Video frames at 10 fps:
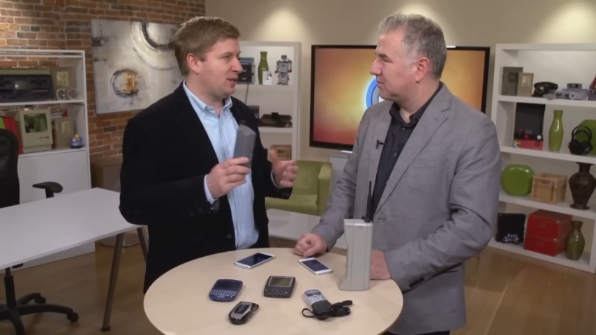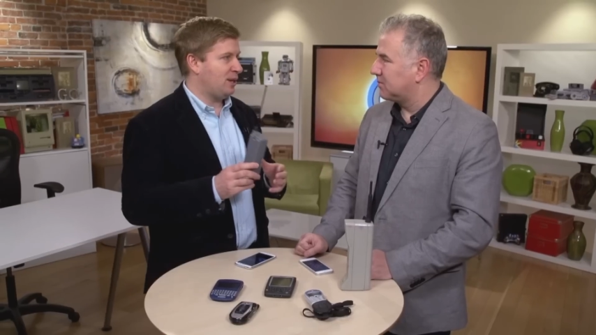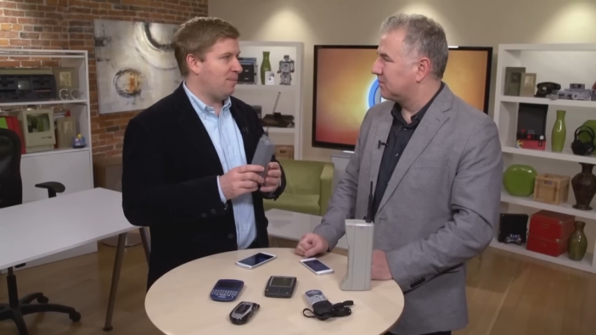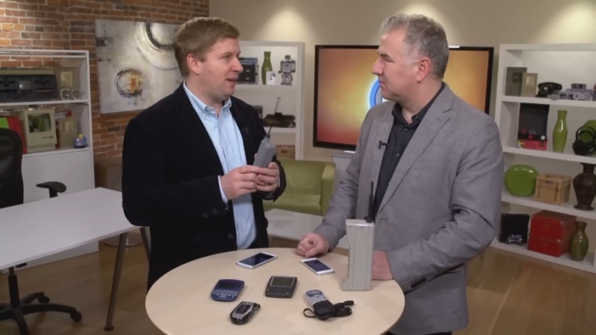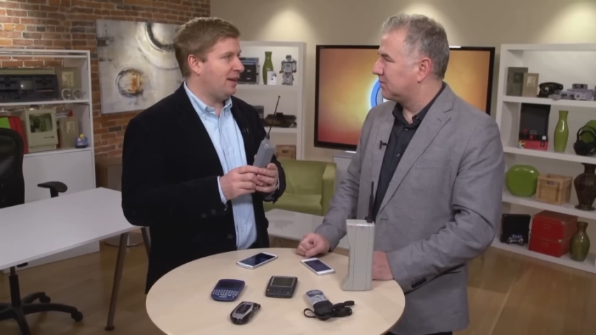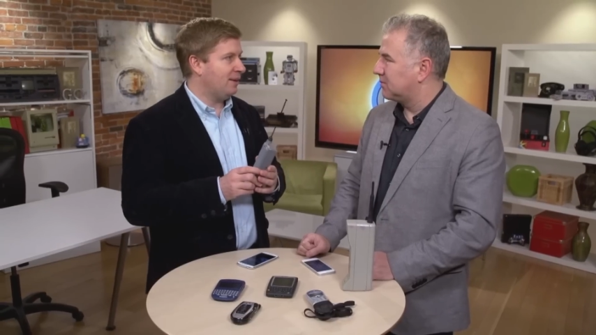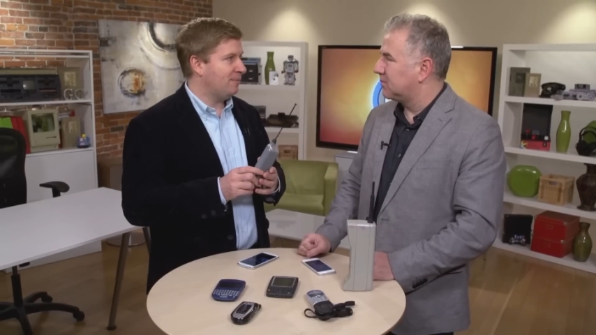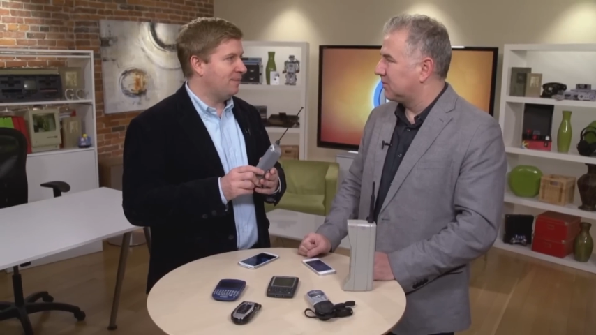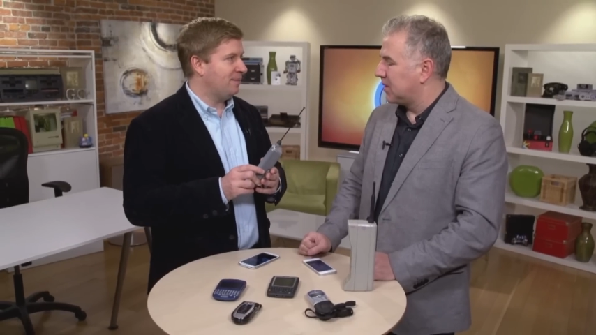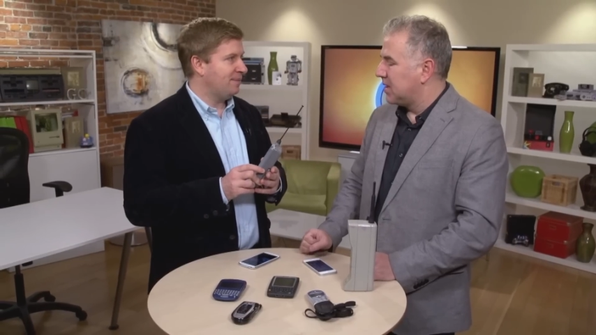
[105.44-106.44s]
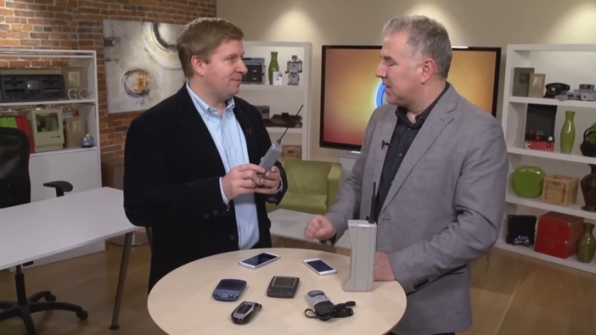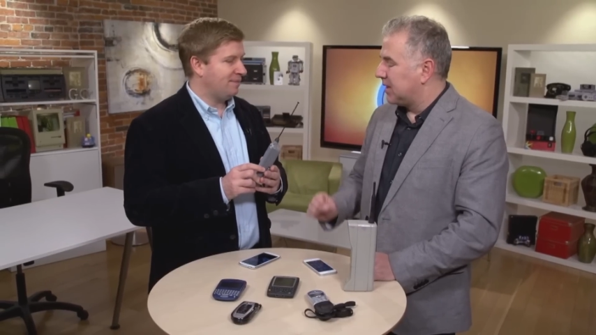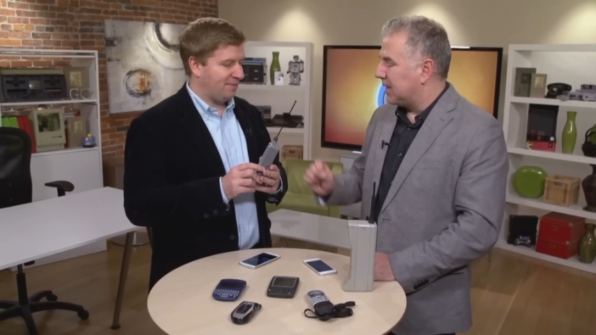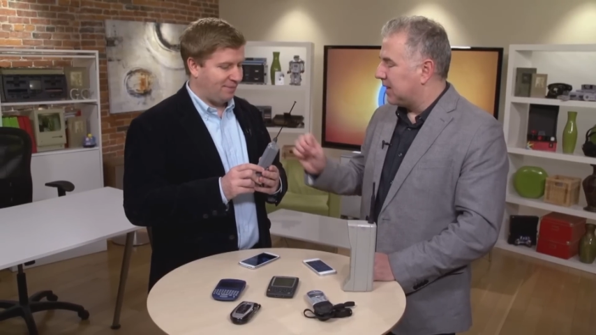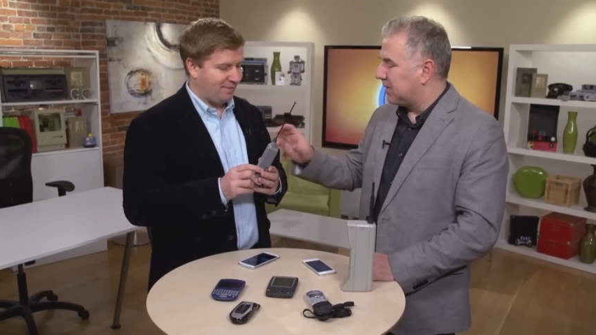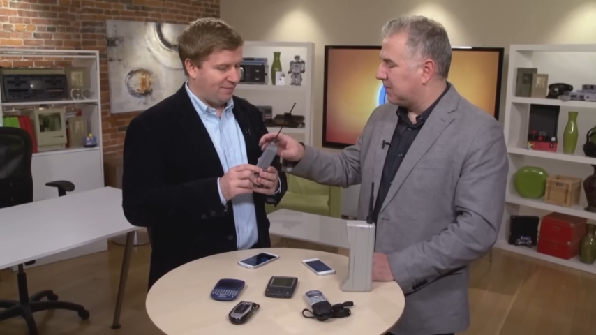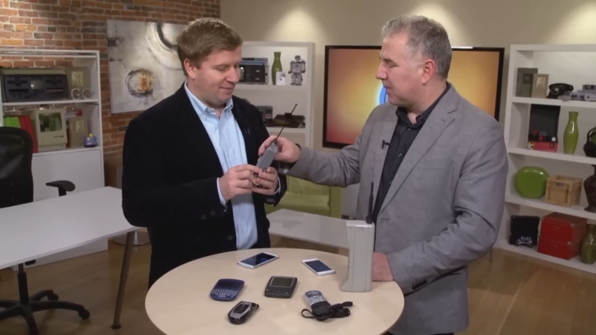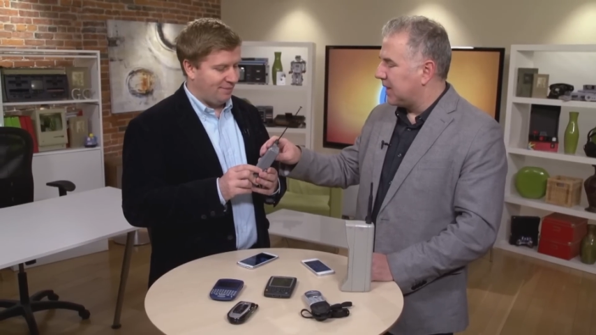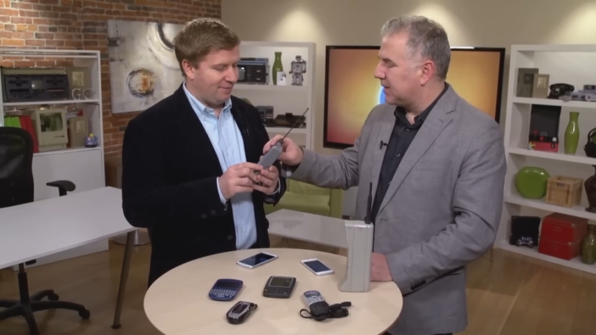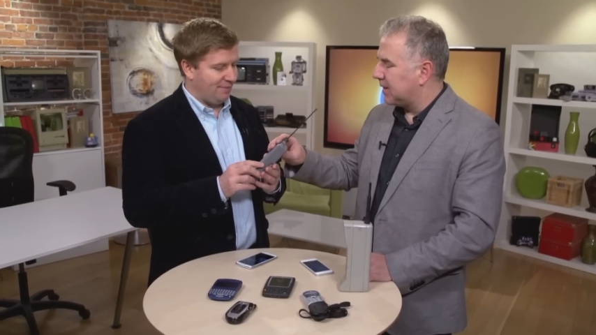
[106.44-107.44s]
Speaker 1: to compete. Yeah,
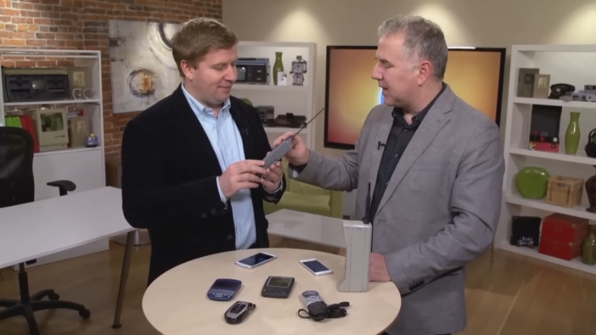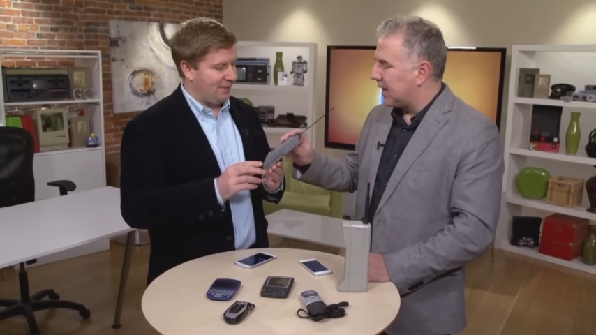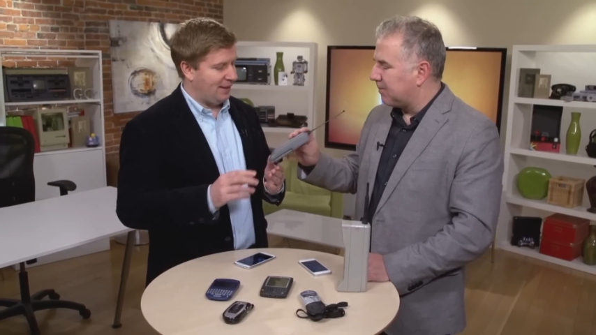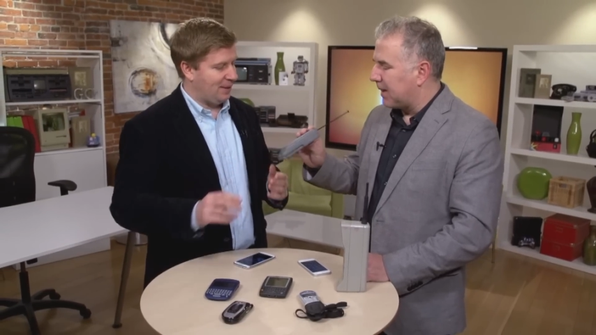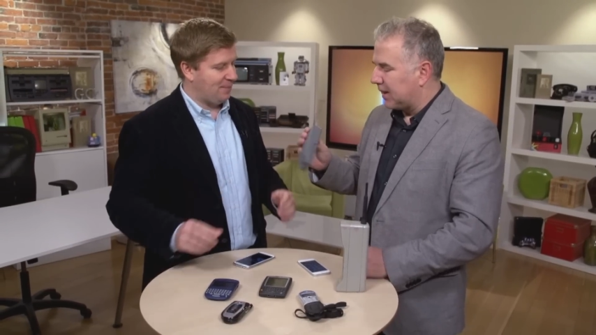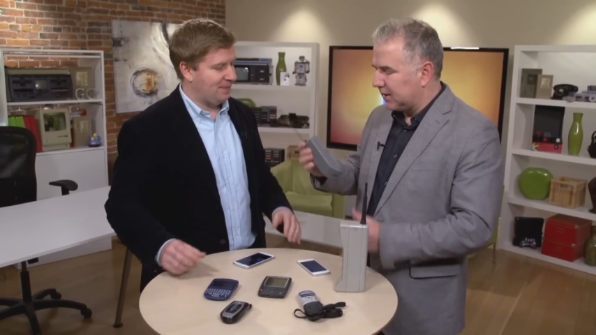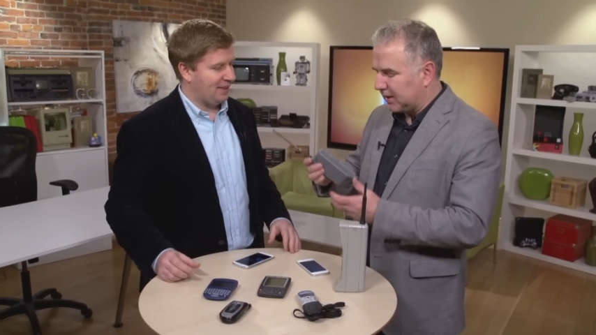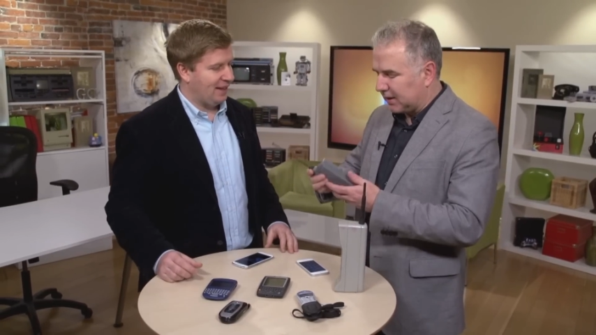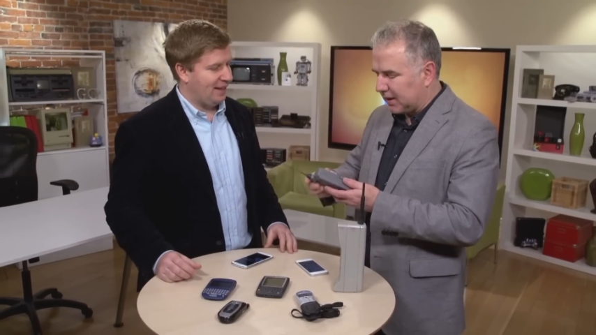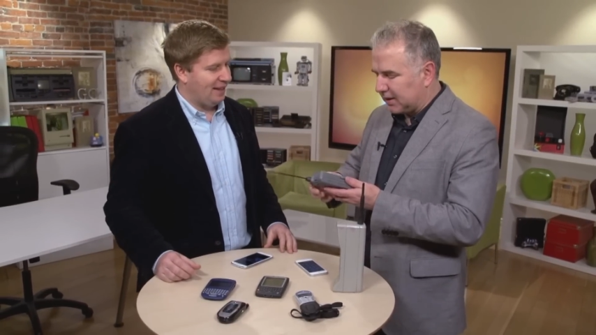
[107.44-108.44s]
mine uh, had a bad ending.